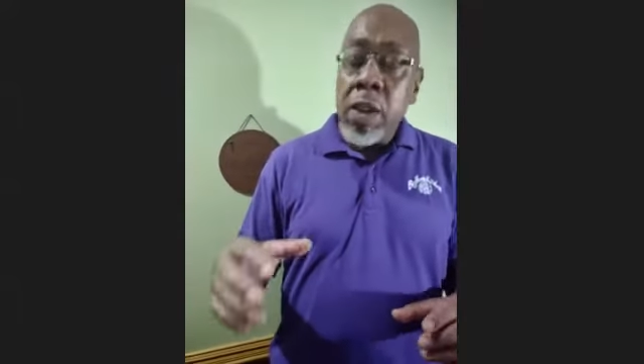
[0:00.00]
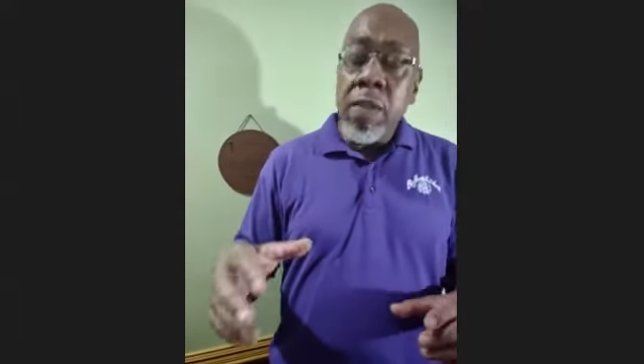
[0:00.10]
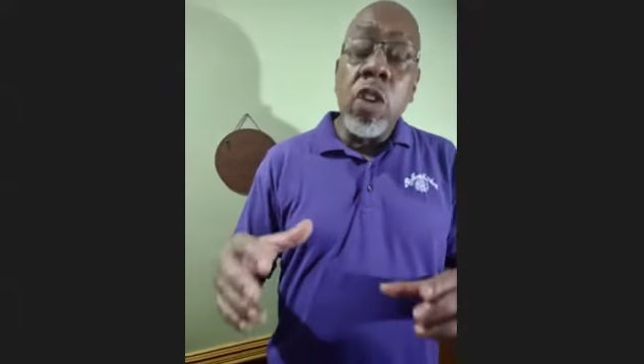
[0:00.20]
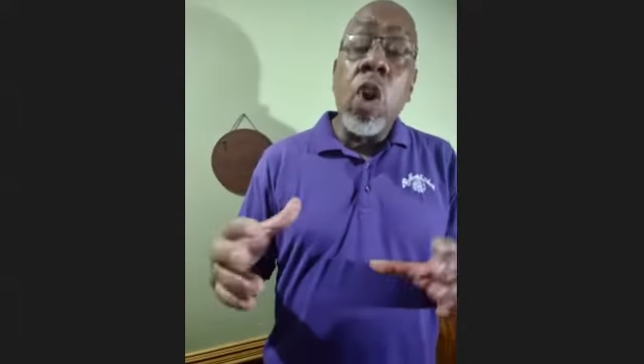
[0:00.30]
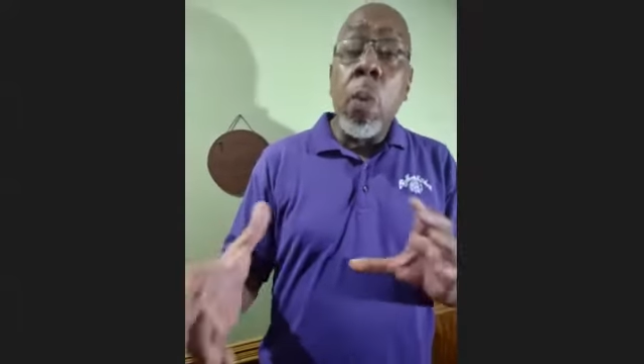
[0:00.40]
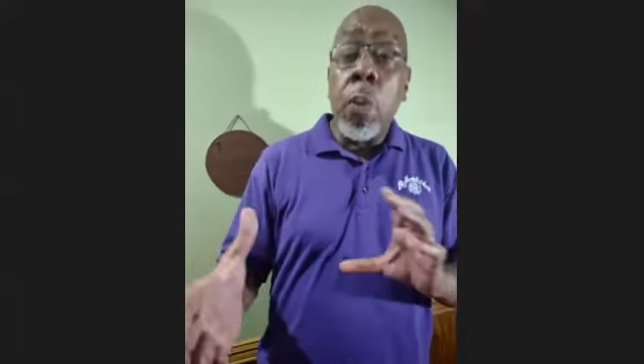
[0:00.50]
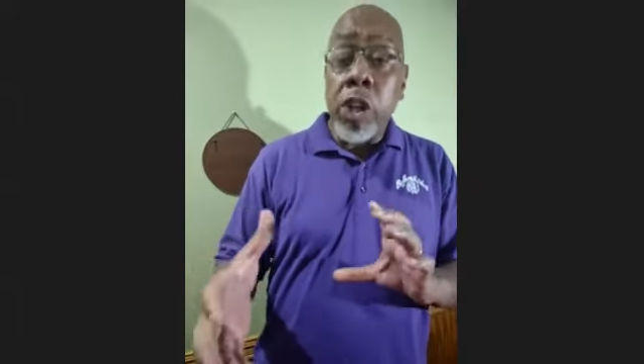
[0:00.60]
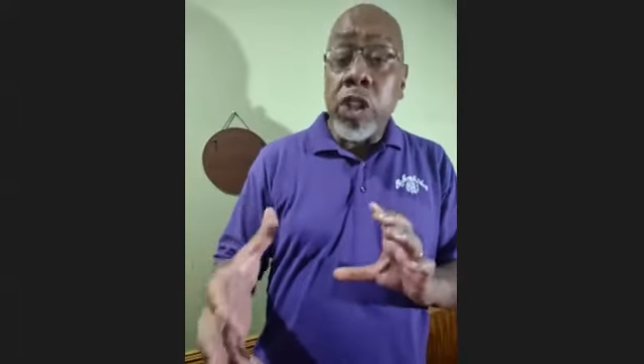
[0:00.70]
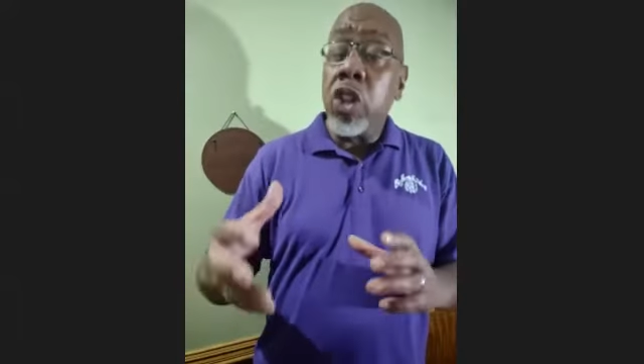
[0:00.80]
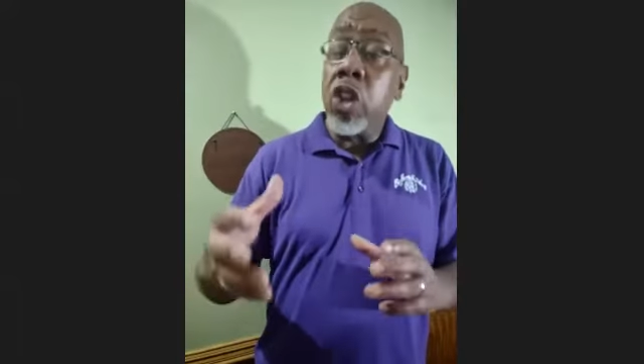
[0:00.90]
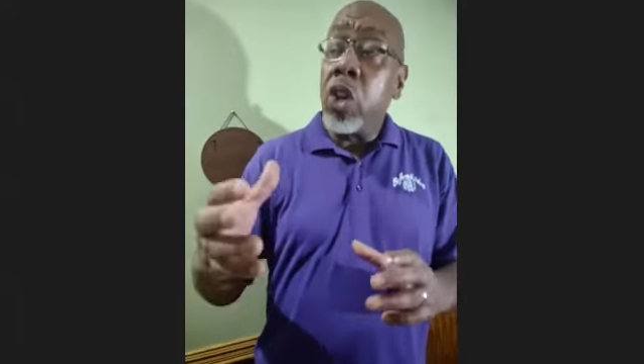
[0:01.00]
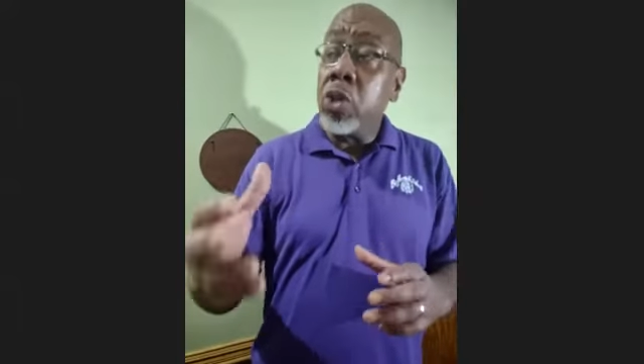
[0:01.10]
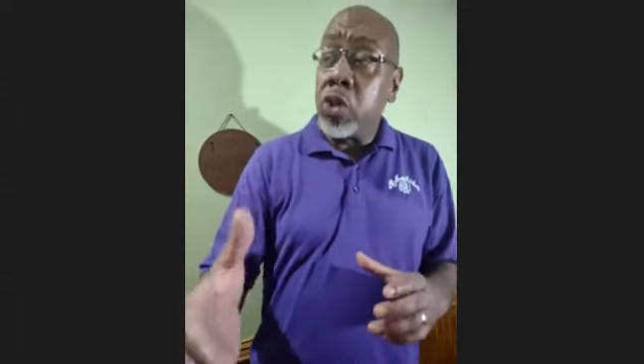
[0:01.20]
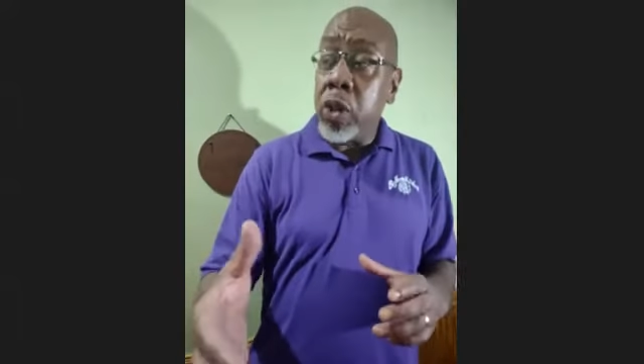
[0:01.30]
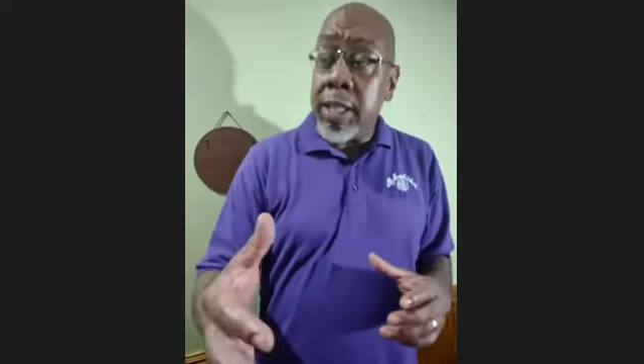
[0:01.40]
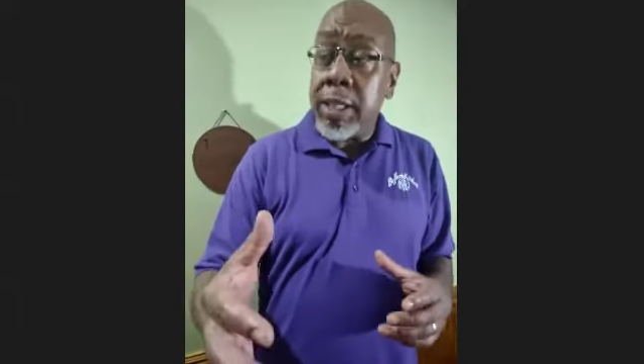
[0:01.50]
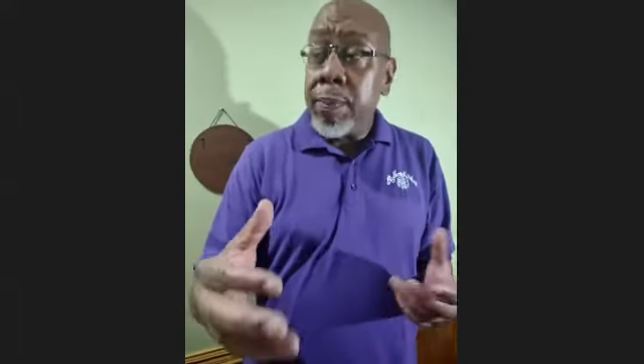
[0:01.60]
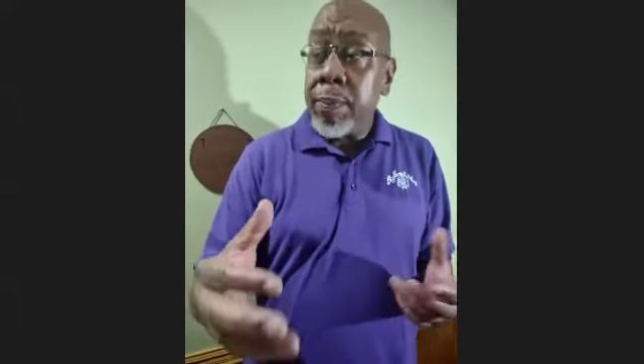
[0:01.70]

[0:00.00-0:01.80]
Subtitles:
you low pressure and low stress.